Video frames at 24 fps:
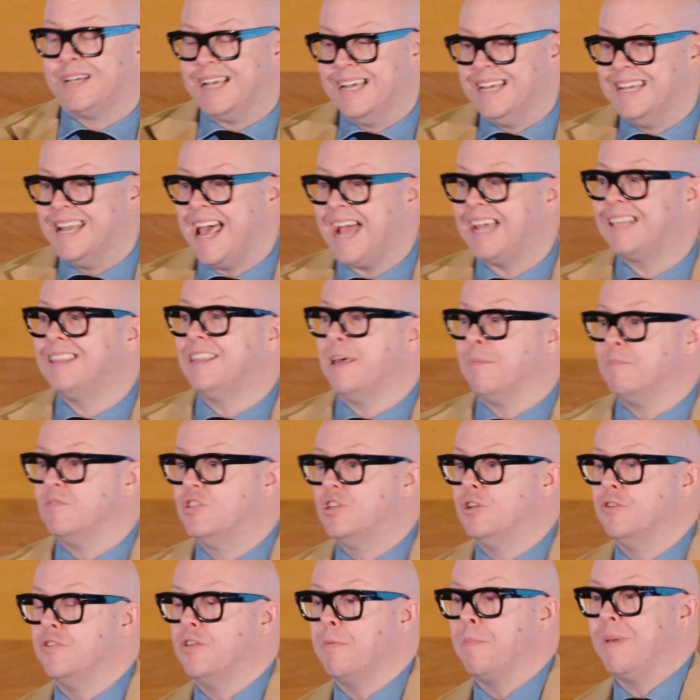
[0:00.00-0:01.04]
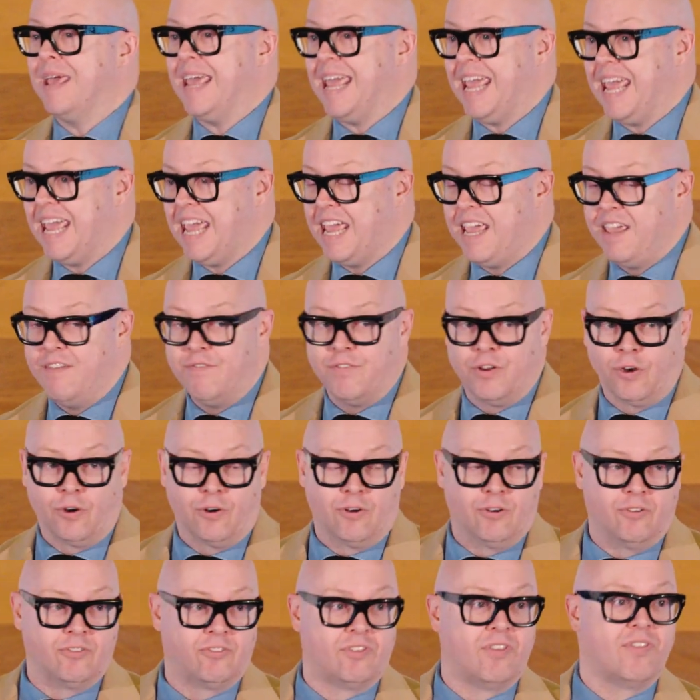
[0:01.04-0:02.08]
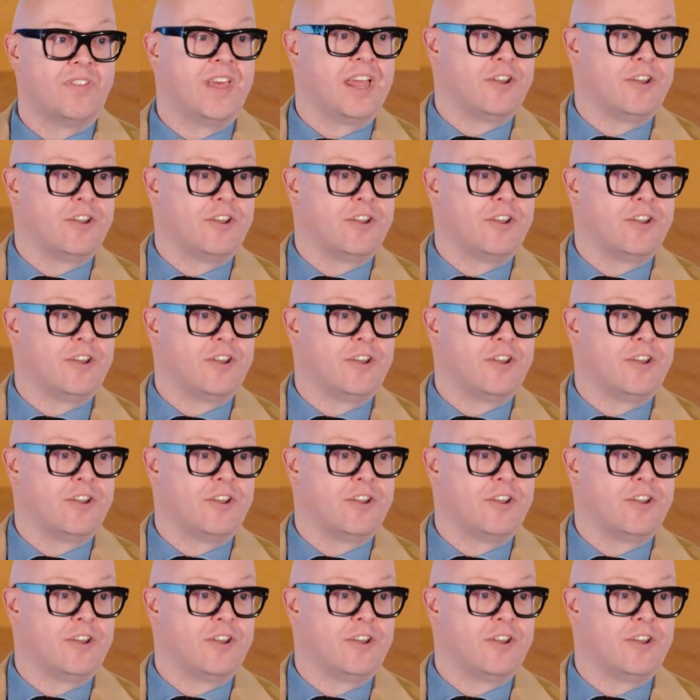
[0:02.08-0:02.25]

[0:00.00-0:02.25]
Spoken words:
connect them to the behaviors